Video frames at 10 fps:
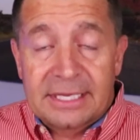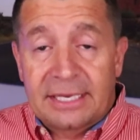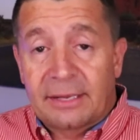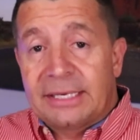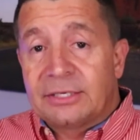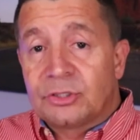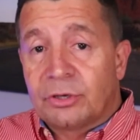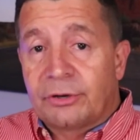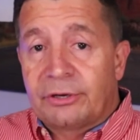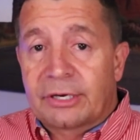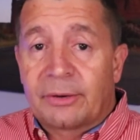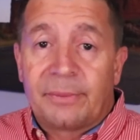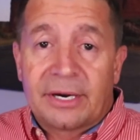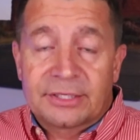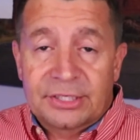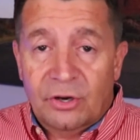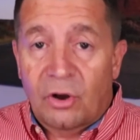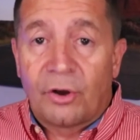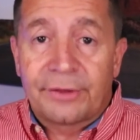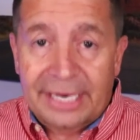And then let me show you in comparison to
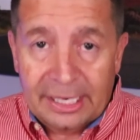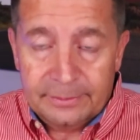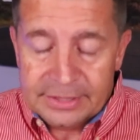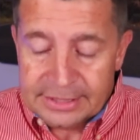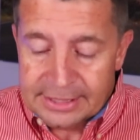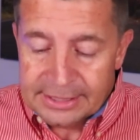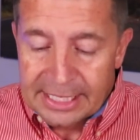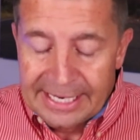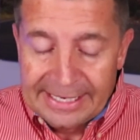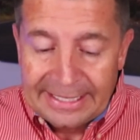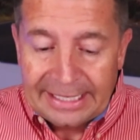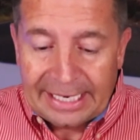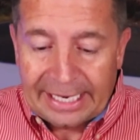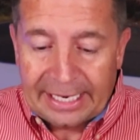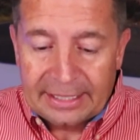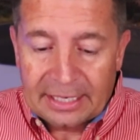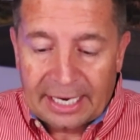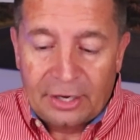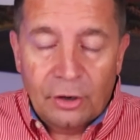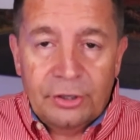all the campuses. And
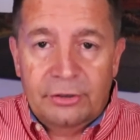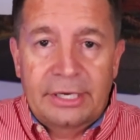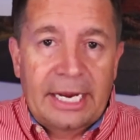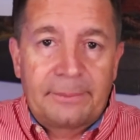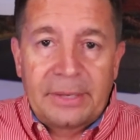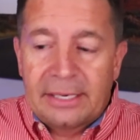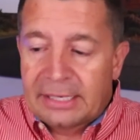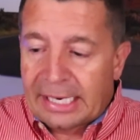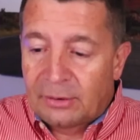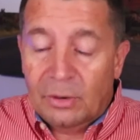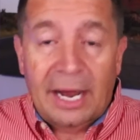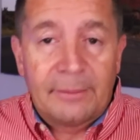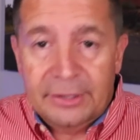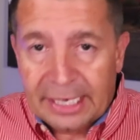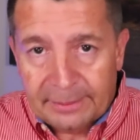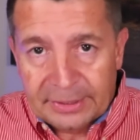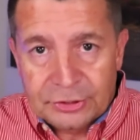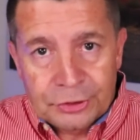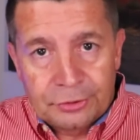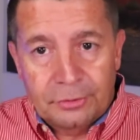I know you're unhappy and, and I'm unhappy
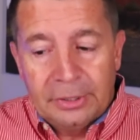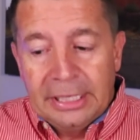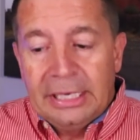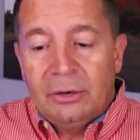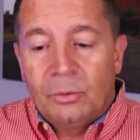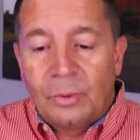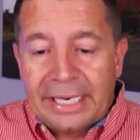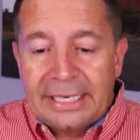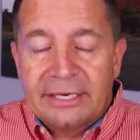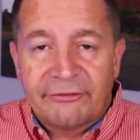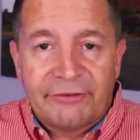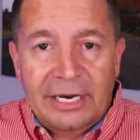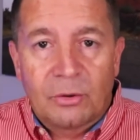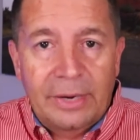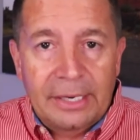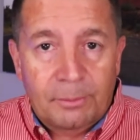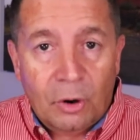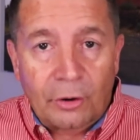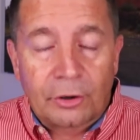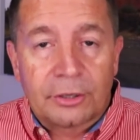too. We need to find a way to
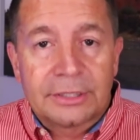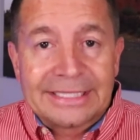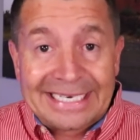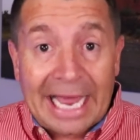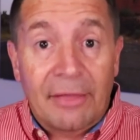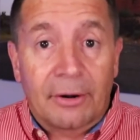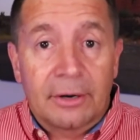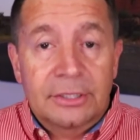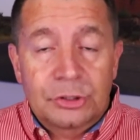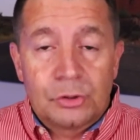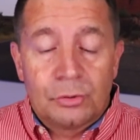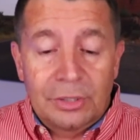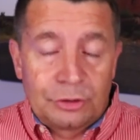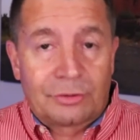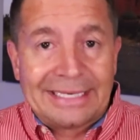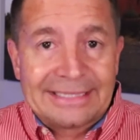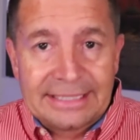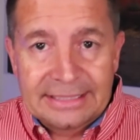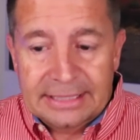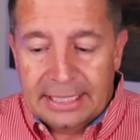partner together to address
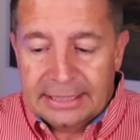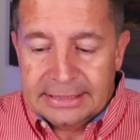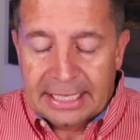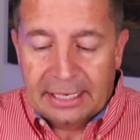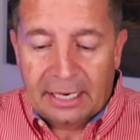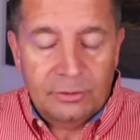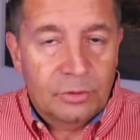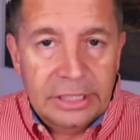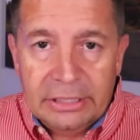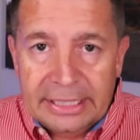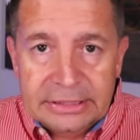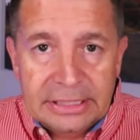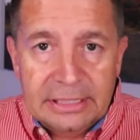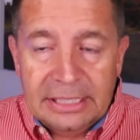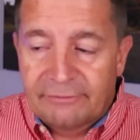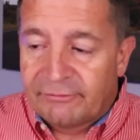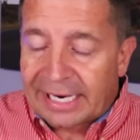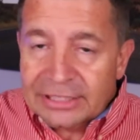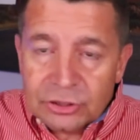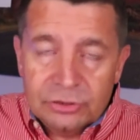these things. And I'd really like to
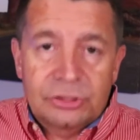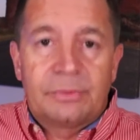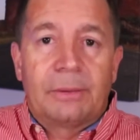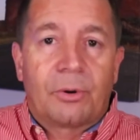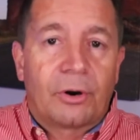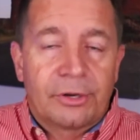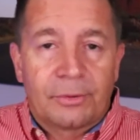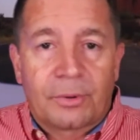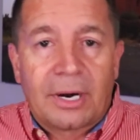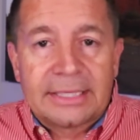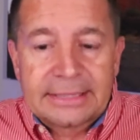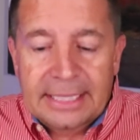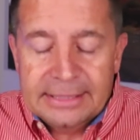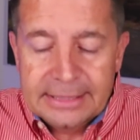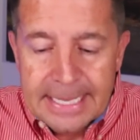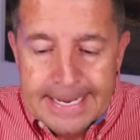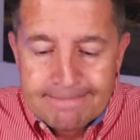invite you to be a part of the process.